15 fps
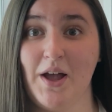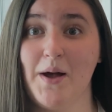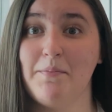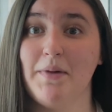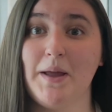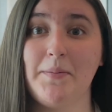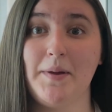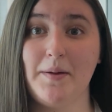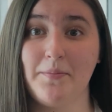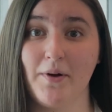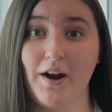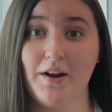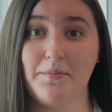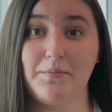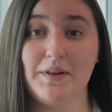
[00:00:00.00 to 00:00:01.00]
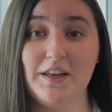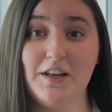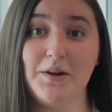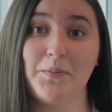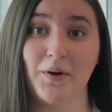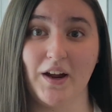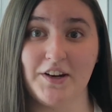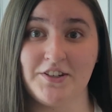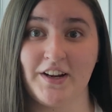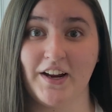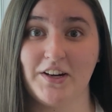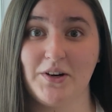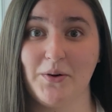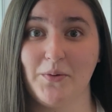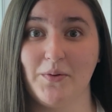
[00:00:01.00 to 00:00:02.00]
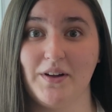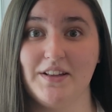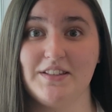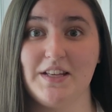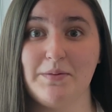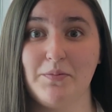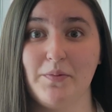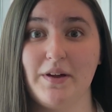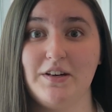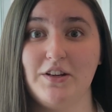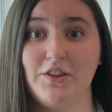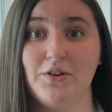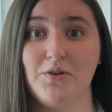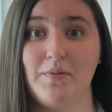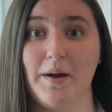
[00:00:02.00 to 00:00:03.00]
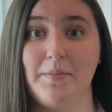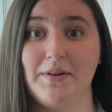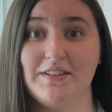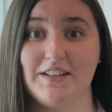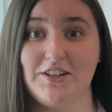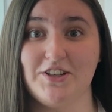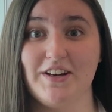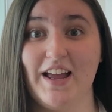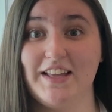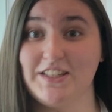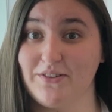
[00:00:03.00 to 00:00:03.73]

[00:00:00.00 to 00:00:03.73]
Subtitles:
My PEAK project was implemented through my position as